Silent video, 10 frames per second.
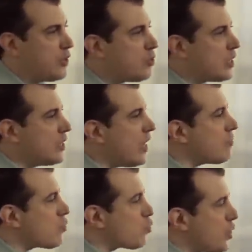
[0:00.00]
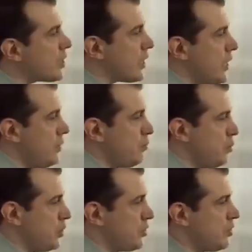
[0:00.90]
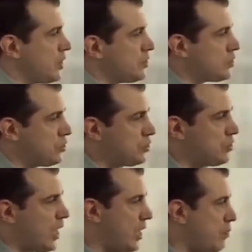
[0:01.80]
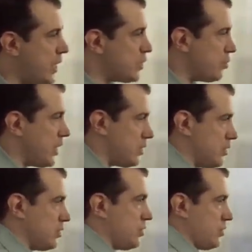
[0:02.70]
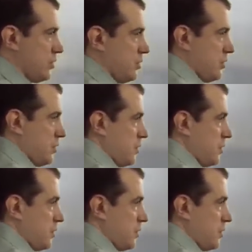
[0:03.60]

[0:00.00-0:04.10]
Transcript: And you can never really put these two apex predators